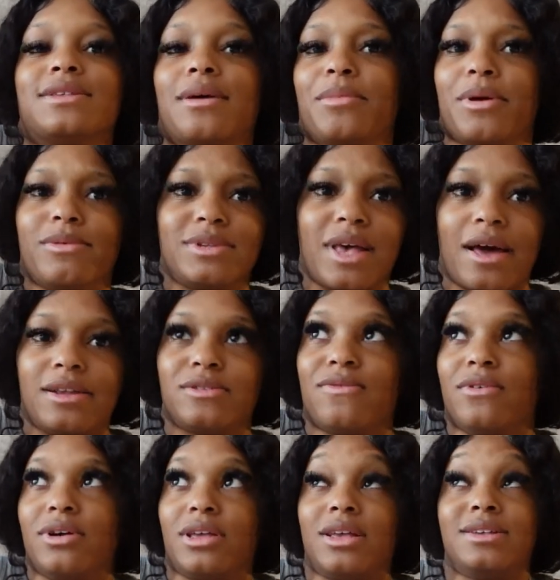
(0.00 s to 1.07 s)
I mean, it was hot as
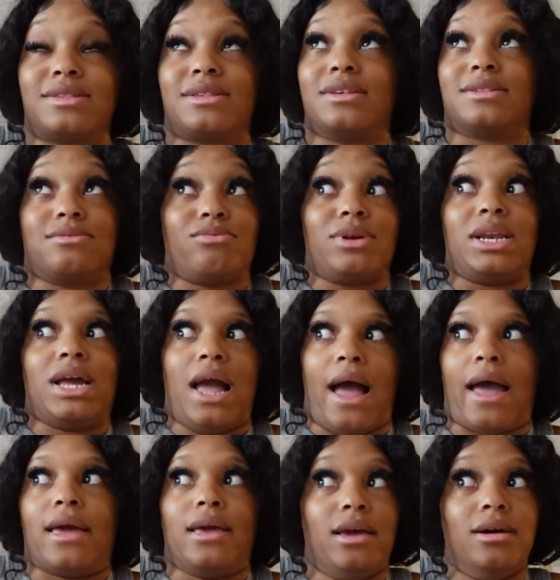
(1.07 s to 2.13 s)
fuck. It's, it's really
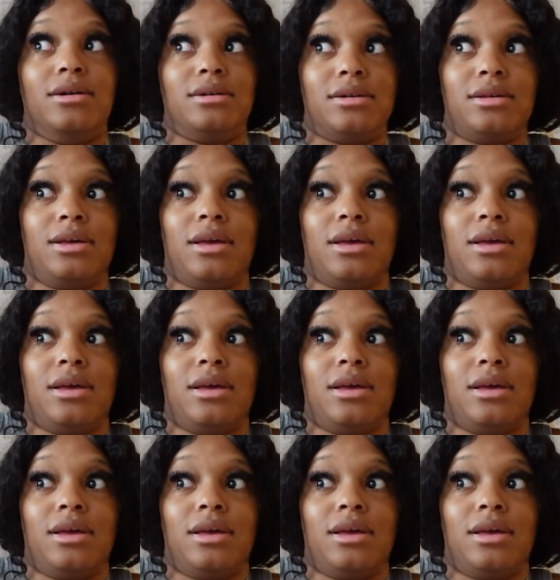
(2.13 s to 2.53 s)
hot here.